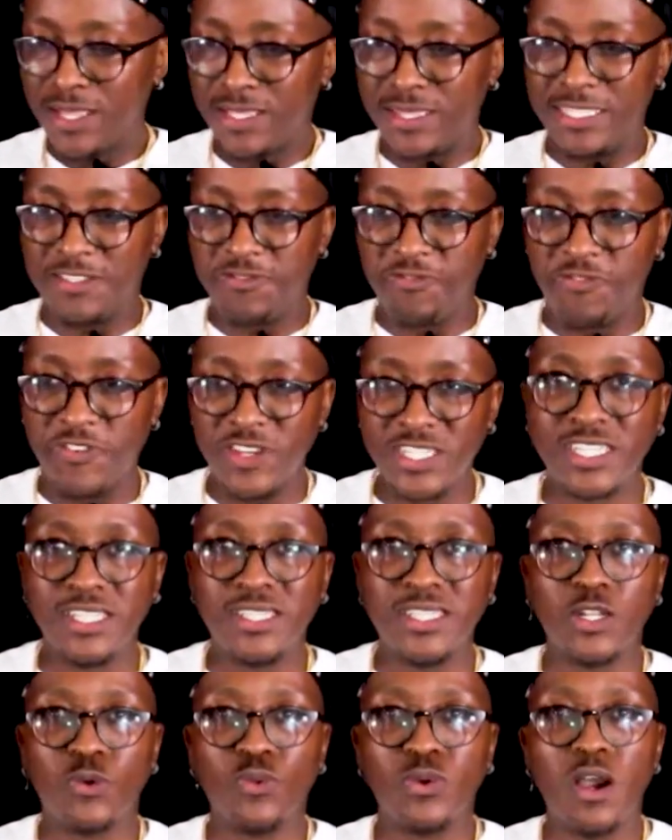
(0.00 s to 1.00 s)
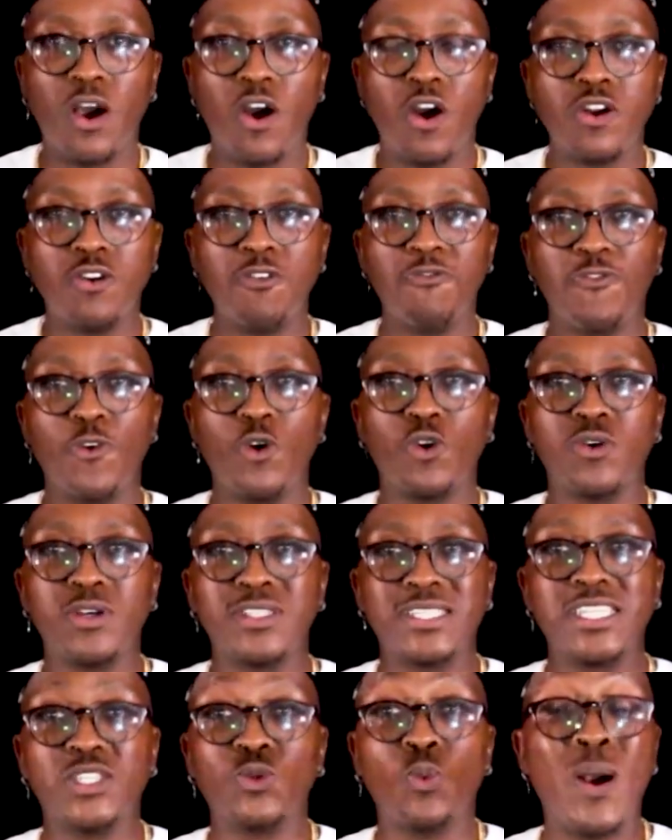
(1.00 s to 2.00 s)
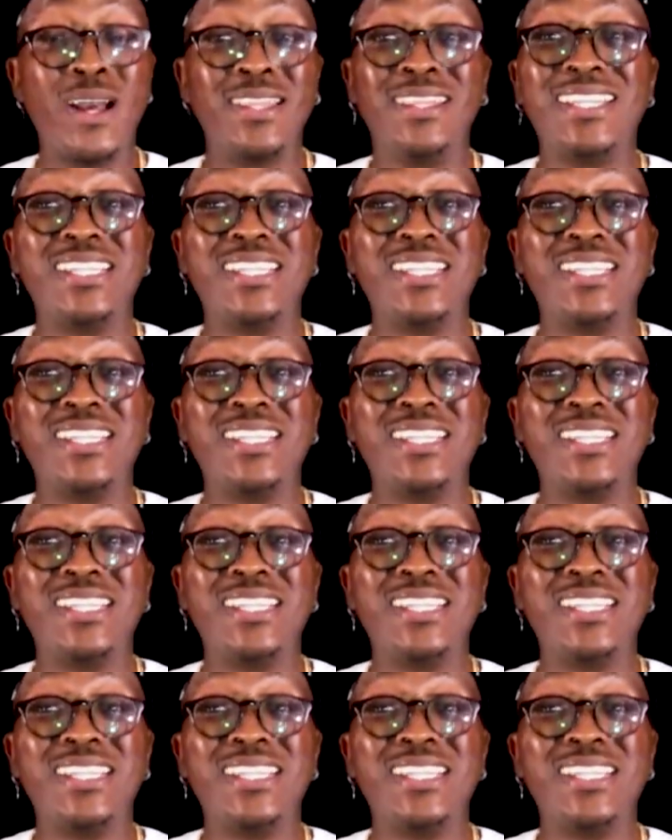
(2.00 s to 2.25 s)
this vision that we are on of focus is one